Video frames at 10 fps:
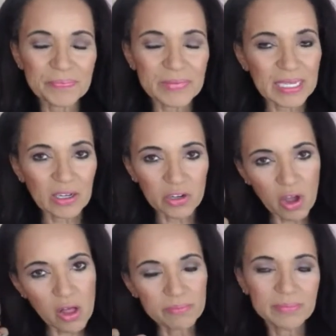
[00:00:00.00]
get on a
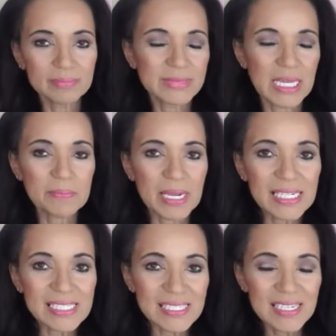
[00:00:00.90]
call. 10
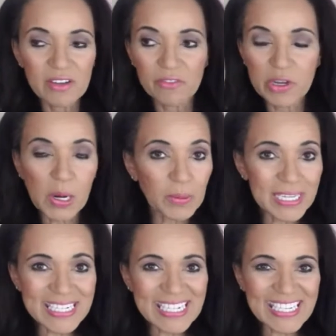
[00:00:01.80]
minutes, figure out what
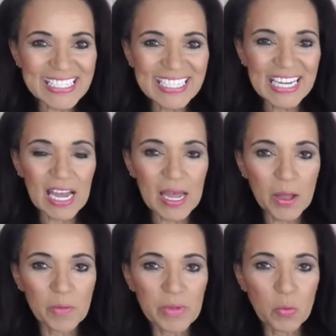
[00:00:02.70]
you need.
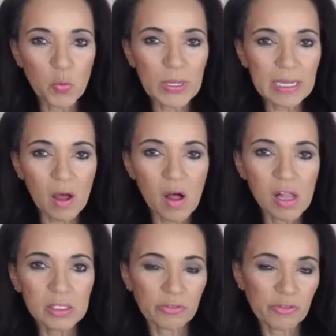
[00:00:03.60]
We
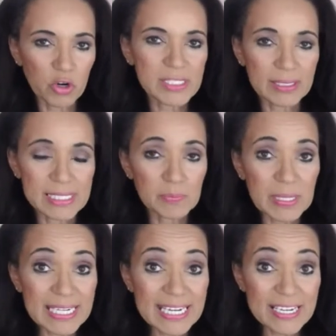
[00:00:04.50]
all are focused on
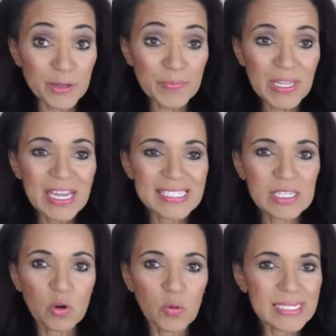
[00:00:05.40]
speed here.
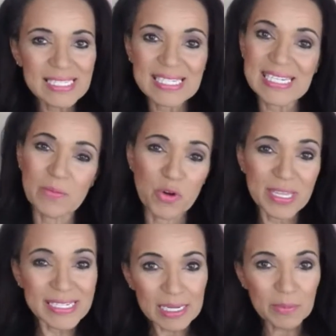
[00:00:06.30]
So it doesn't take more
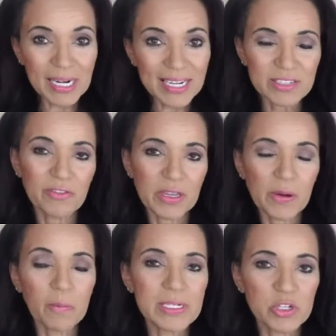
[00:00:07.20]
than 10 minutes to figure
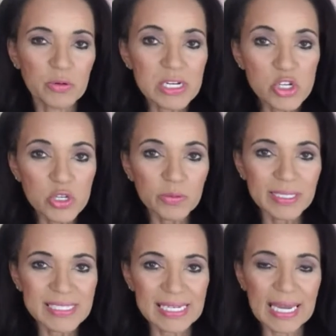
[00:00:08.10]
out what your issue
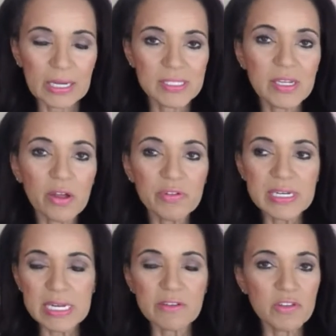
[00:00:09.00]
is and how to solve it.
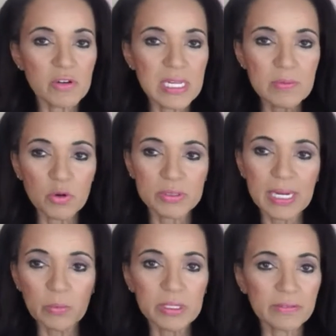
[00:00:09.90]
And if you need more
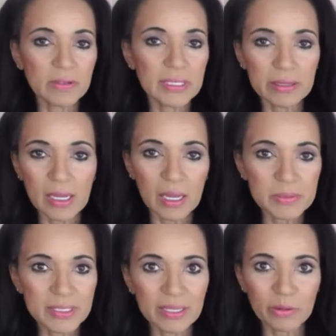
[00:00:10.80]
time, we'll give you up
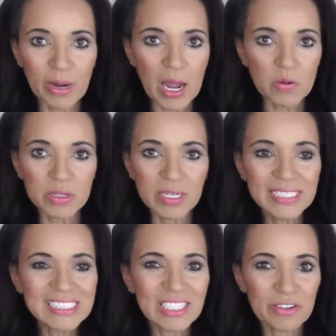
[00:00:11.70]
to another hour
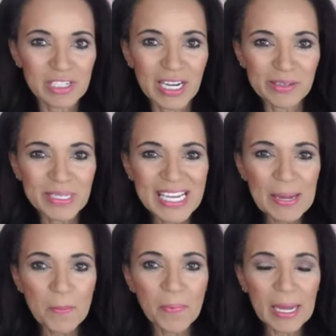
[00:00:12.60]
of time.
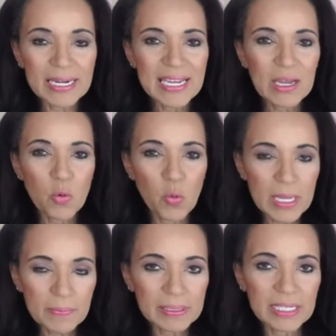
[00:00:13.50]
But
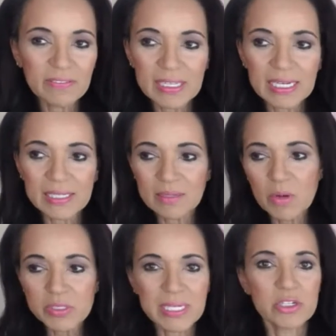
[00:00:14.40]
we believe that
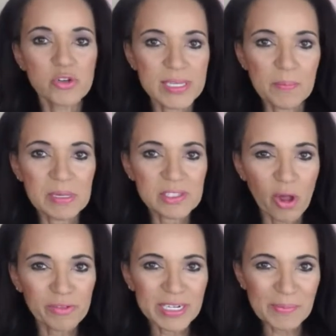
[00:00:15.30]
most issues can be
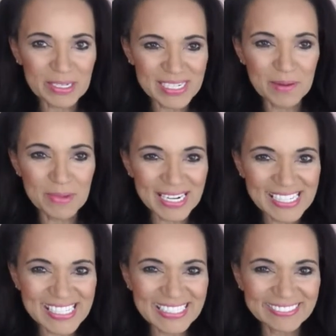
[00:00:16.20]
solved in about 10
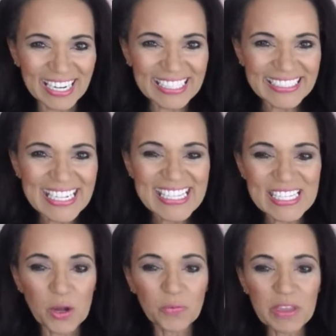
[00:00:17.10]
minutes, right?
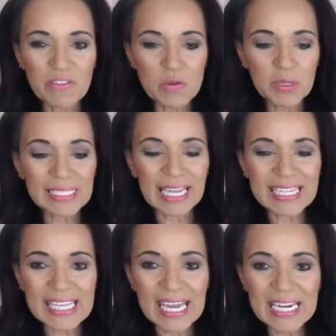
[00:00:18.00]
So if you would
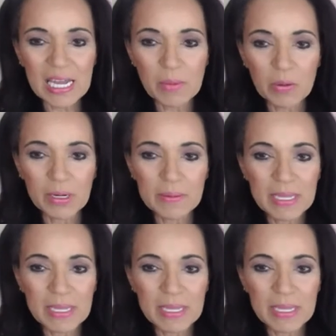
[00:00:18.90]
like that, I want to